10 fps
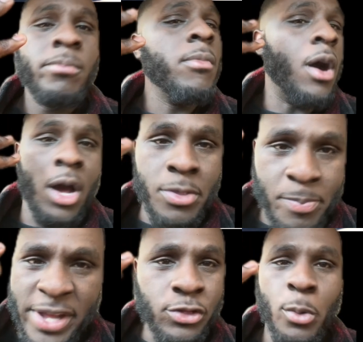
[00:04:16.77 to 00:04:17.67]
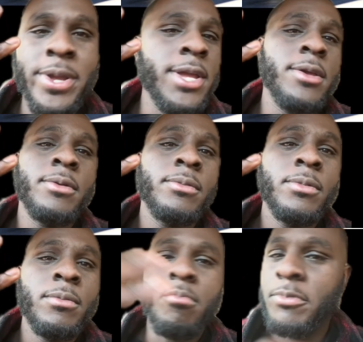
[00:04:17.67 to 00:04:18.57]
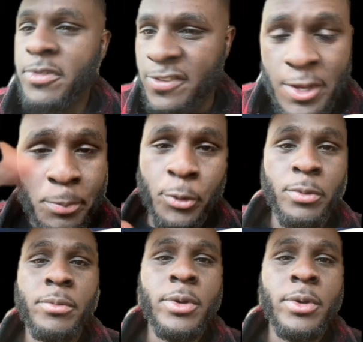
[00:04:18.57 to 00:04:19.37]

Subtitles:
are the big three. Simple.